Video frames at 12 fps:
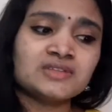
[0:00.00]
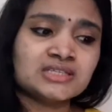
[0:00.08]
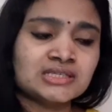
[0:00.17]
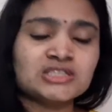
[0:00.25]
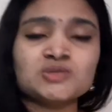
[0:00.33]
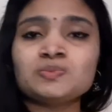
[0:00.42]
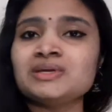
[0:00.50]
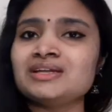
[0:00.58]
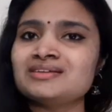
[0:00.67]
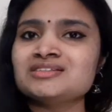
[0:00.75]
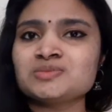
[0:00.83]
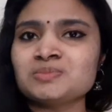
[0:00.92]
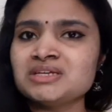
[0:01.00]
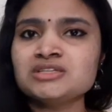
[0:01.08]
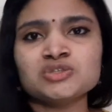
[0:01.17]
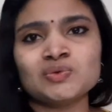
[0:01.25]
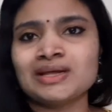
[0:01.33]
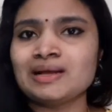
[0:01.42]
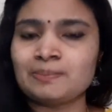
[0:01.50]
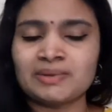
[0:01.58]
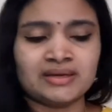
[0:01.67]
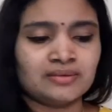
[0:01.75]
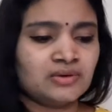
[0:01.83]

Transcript: this experience, means you can apply.